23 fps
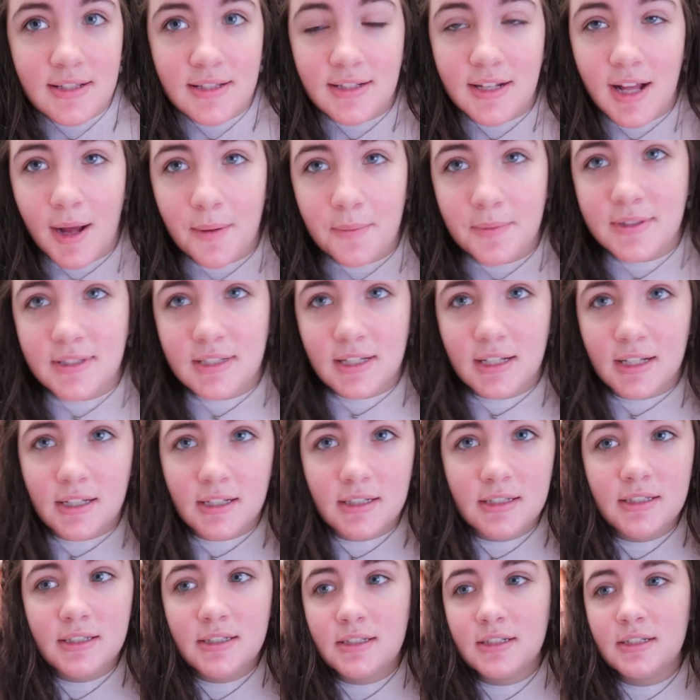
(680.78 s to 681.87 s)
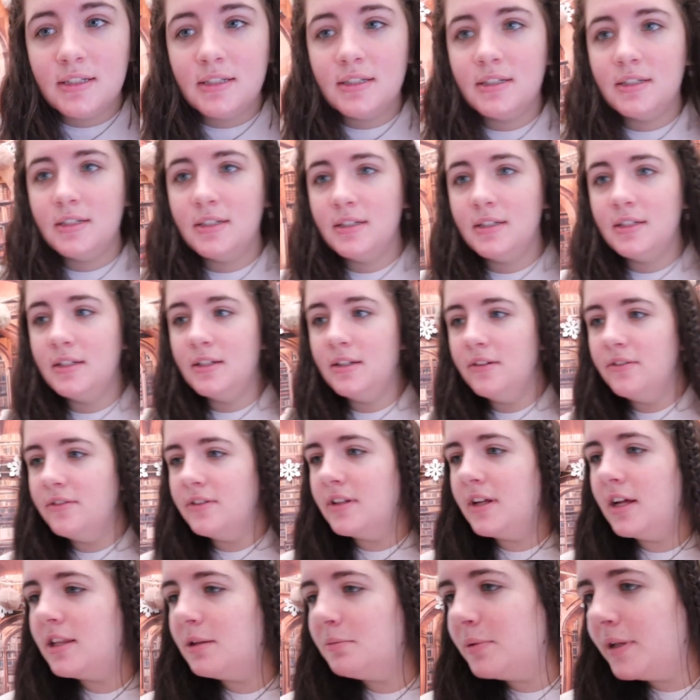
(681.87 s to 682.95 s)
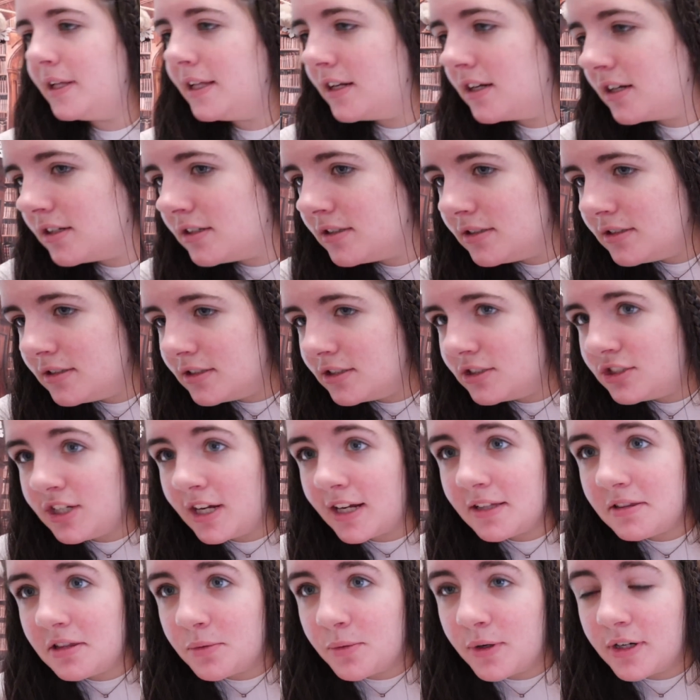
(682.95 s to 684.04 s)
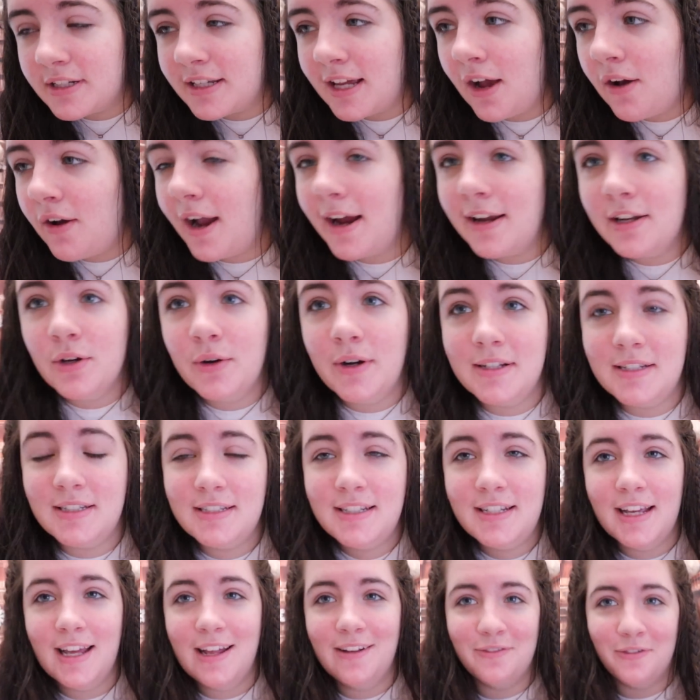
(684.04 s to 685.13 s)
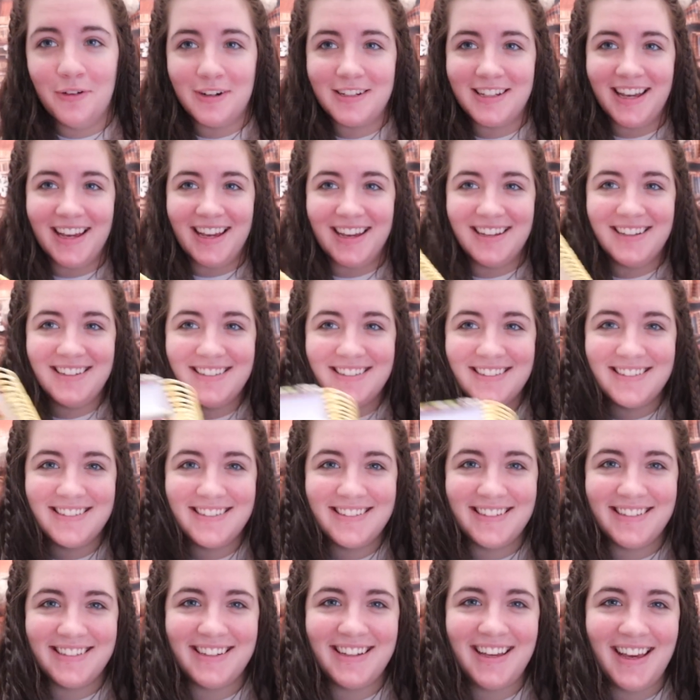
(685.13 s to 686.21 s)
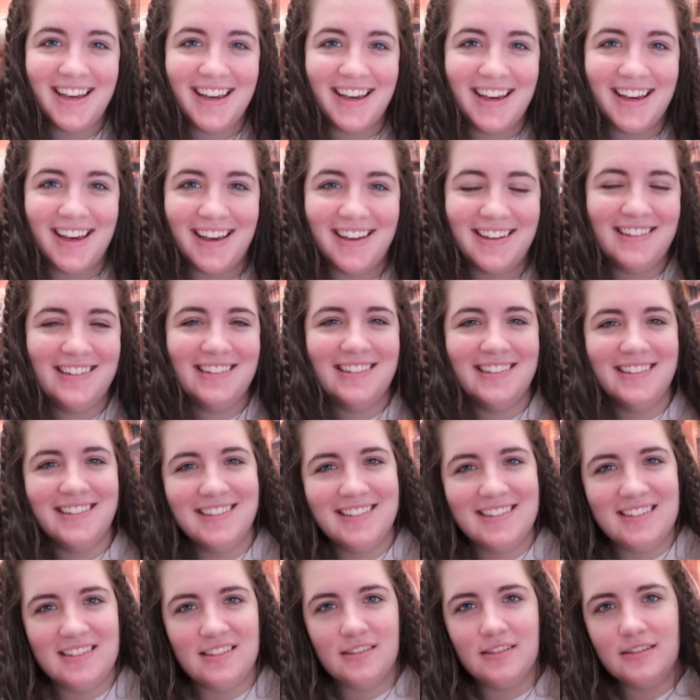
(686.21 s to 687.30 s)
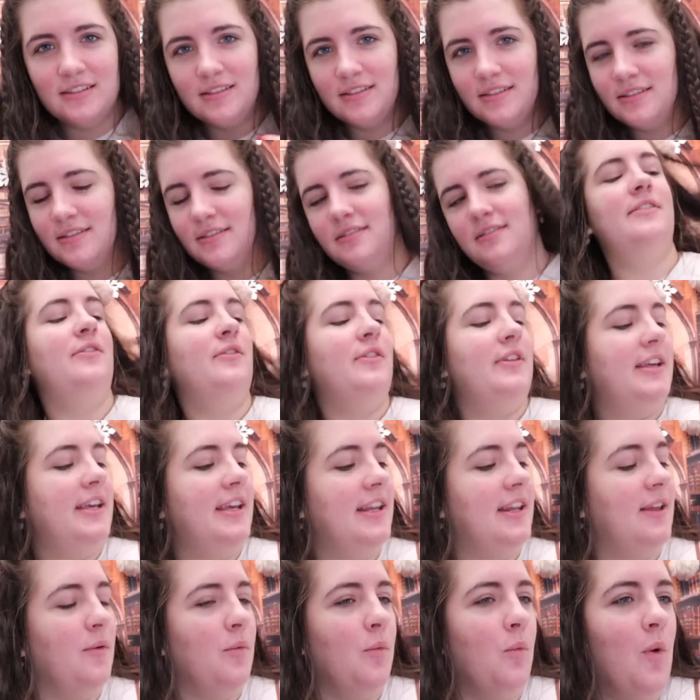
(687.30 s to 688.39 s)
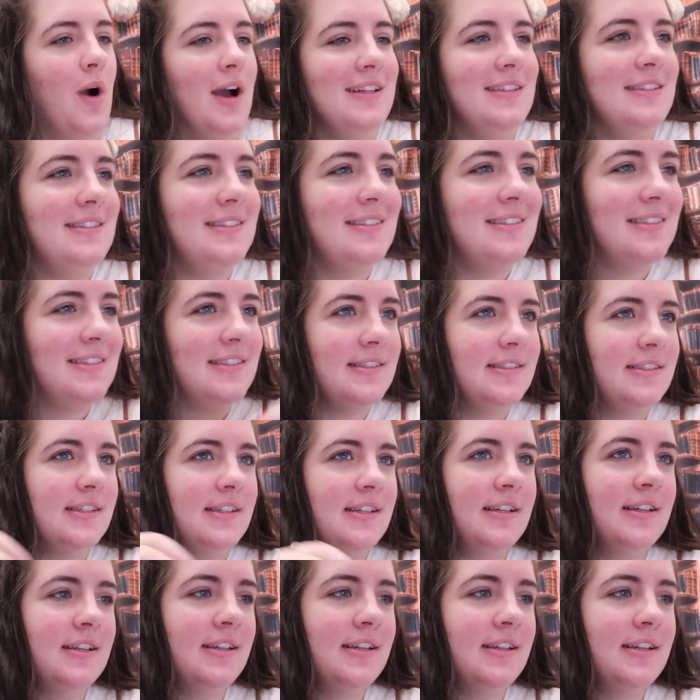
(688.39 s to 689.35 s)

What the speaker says: stop to fill out the planner and check the word count. I know I didn't hit 4K. I've only hit it once.